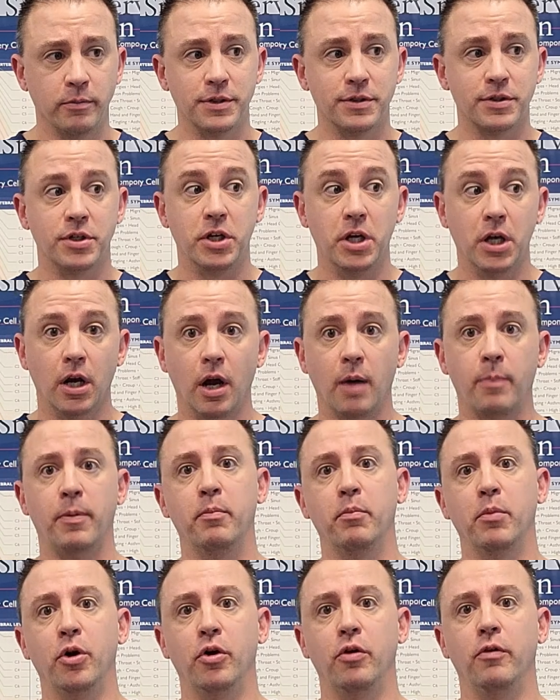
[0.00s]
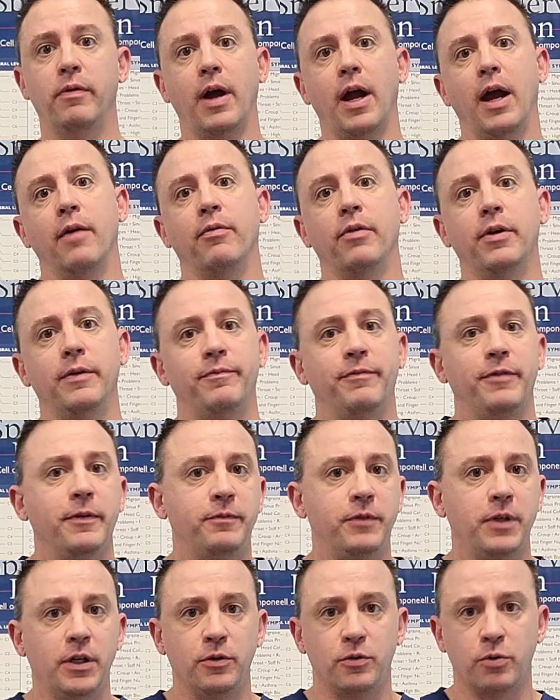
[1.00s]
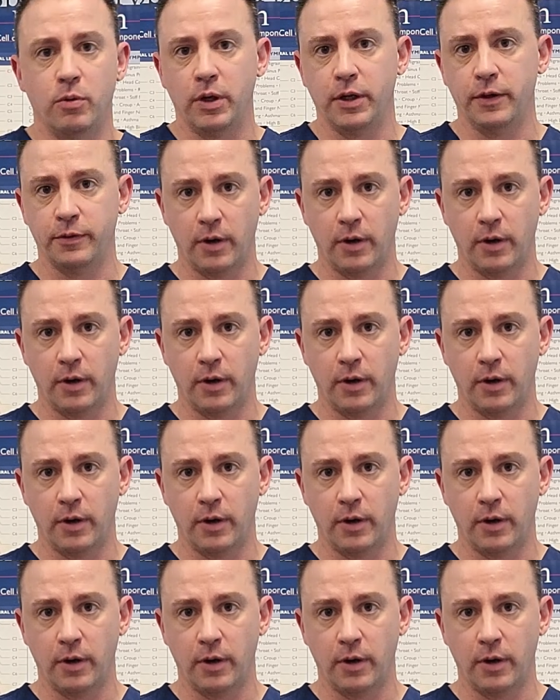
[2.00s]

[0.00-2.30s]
just get up and move every 15, 20,